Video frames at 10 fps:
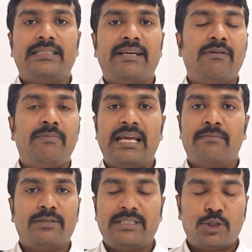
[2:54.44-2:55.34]

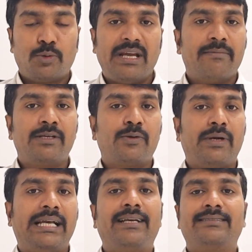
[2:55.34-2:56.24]
they should be able
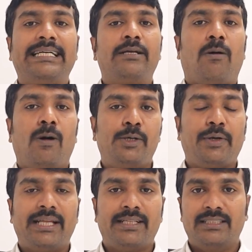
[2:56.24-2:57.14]
to integrate all
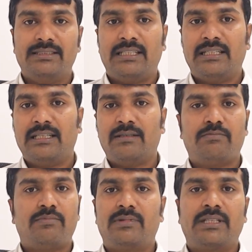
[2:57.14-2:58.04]
together.
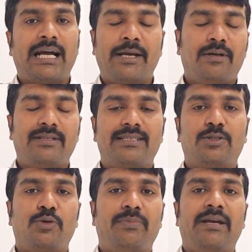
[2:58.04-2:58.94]
The
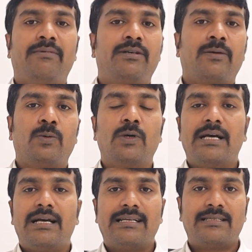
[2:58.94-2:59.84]
cardiologist should be able
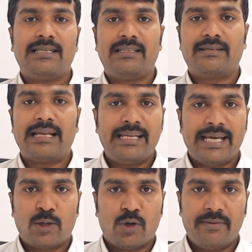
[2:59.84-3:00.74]
to see the
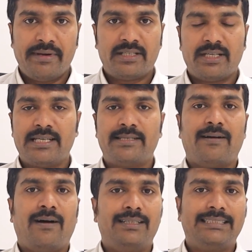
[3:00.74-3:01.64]
tele-echo
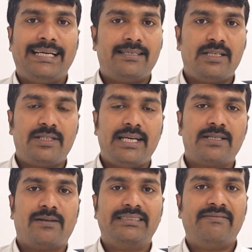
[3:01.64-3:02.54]
images or
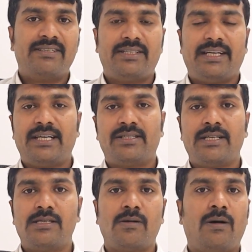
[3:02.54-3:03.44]
ECGs or
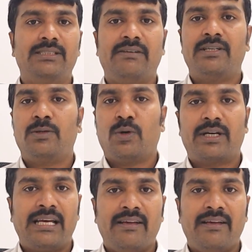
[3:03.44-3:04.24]
investigations, or even do a